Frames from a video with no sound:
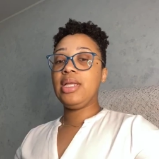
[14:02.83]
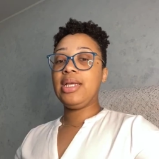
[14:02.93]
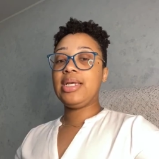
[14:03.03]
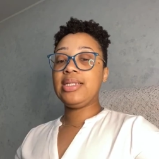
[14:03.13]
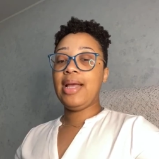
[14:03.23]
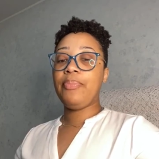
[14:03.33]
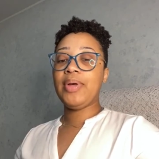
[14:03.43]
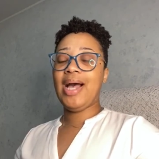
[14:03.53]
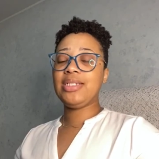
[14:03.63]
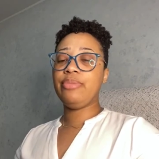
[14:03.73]
could that
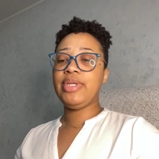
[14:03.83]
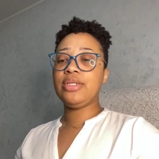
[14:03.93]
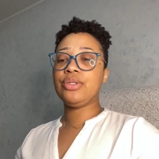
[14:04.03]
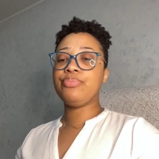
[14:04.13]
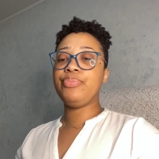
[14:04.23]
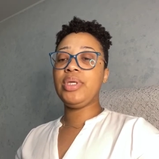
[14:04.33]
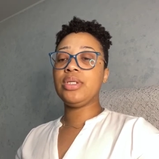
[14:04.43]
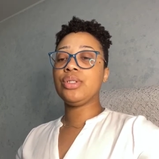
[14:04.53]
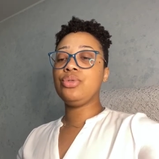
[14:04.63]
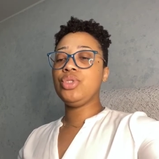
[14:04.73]
possibly be
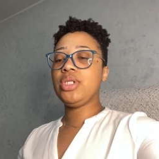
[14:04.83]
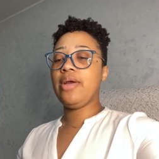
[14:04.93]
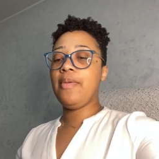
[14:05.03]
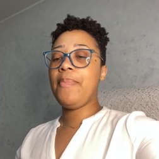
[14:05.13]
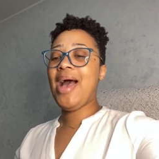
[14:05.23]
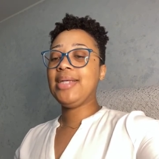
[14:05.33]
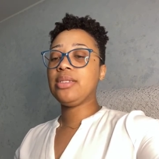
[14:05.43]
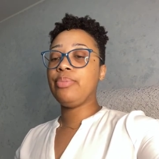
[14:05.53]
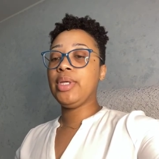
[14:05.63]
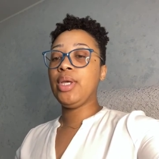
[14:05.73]
exclusionary
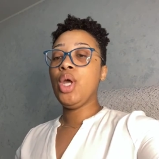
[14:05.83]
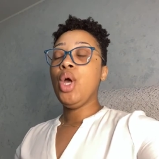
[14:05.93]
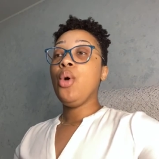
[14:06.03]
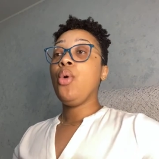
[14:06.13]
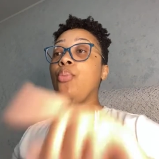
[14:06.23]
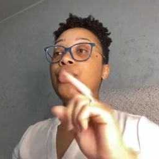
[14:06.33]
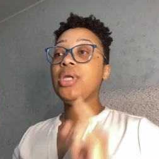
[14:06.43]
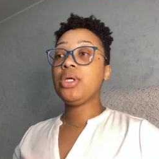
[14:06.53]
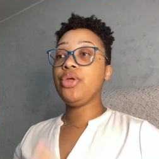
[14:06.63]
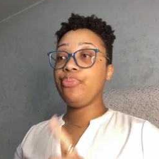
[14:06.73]
possibly but
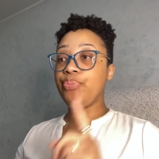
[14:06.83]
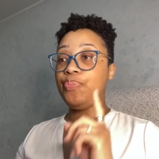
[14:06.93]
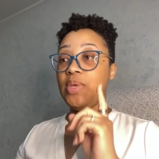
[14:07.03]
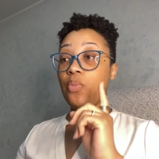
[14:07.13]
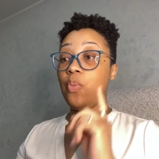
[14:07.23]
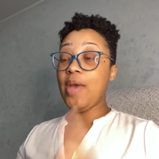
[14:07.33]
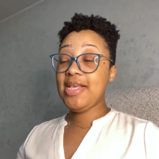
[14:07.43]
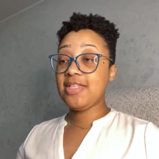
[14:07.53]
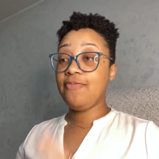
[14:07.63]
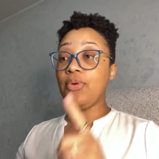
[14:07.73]
it could be
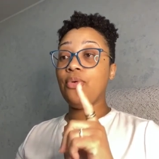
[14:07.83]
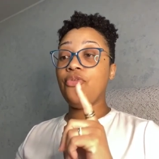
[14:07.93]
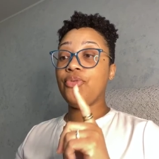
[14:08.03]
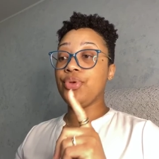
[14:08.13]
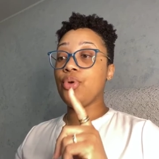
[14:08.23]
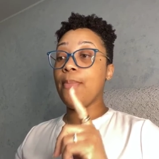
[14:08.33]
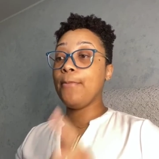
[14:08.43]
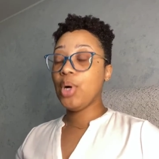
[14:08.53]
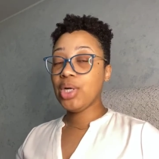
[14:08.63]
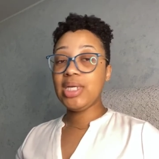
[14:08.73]
wasteful for your
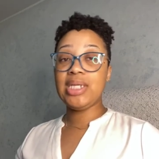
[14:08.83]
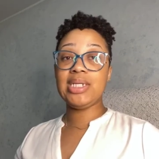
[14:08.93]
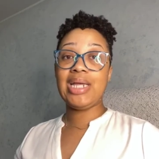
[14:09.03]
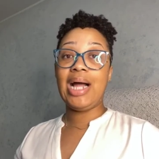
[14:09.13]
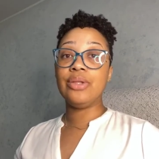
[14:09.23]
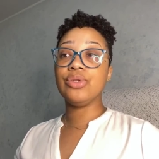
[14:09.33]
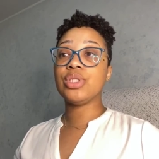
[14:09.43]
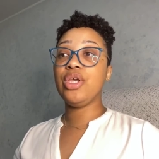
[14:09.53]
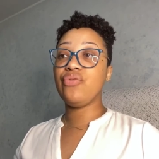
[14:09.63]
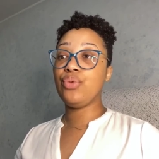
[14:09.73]
marketing
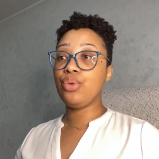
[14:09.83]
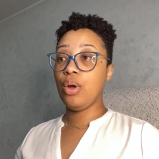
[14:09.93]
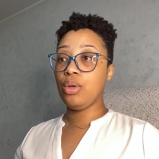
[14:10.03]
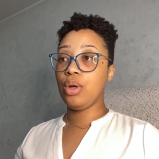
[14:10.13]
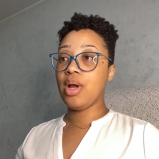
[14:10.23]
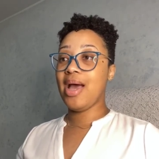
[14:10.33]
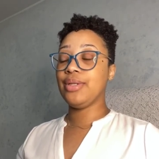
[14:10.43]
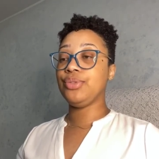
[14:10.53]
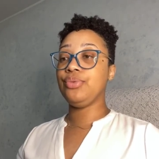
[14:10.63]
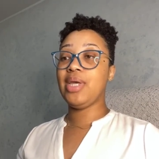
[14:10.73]
dollars if you don't learn how
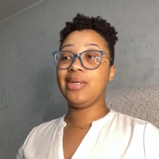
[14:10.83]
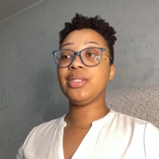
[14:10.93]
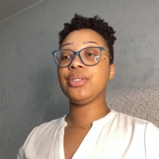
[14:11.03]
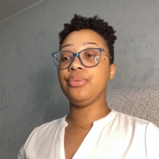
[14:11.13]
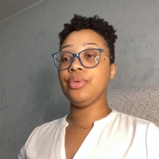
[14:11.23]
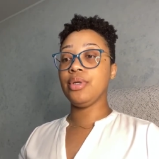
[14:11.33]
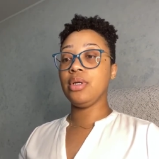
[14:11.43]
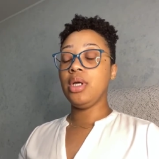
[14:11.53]
to do that sooner